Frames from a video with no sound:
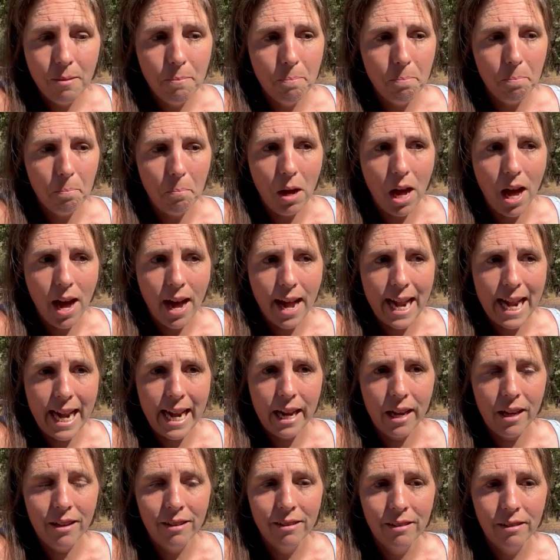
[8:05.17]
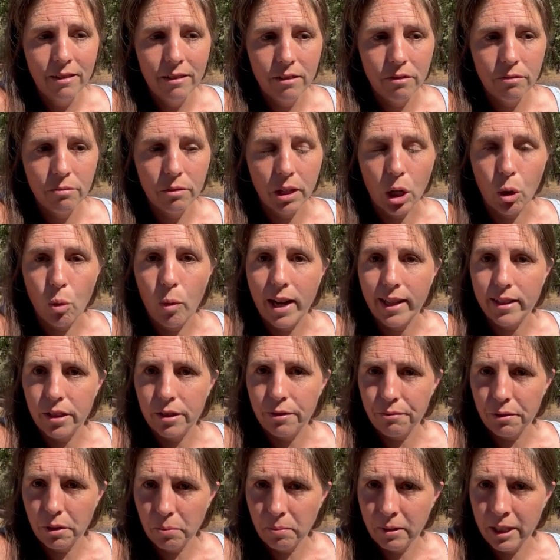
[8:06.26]
my request
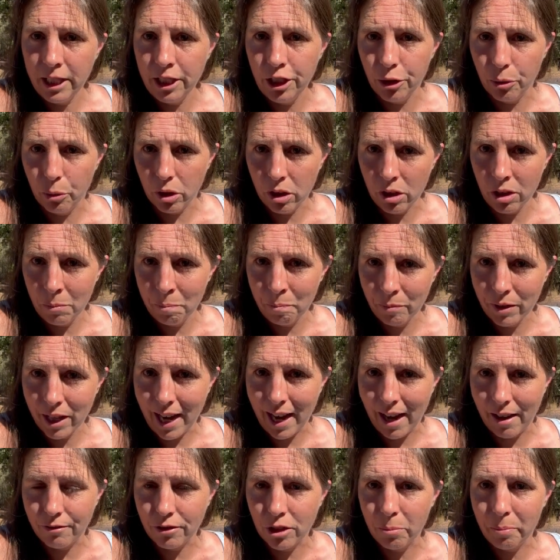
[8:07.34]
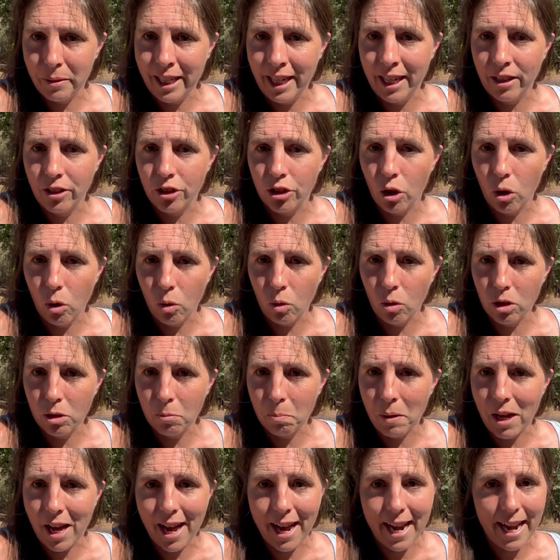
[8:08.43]
for renewal after being told
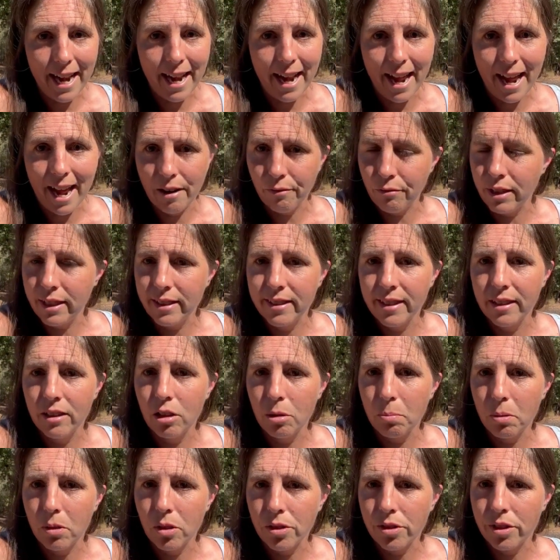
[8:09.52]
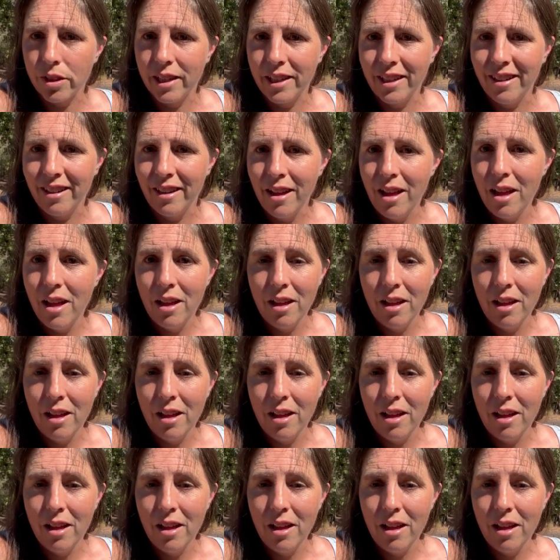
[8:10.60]
by every single person